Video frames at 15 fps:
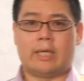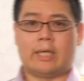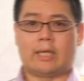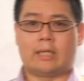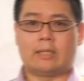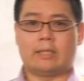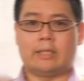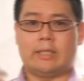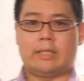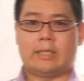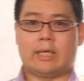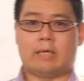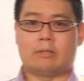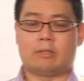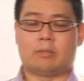and
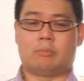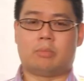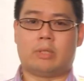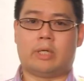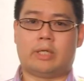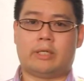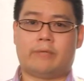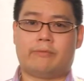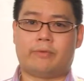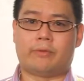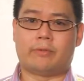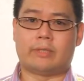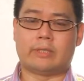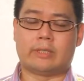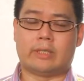cleaned out the blood, if
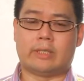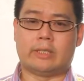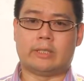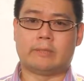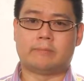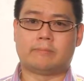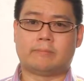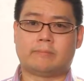there is any,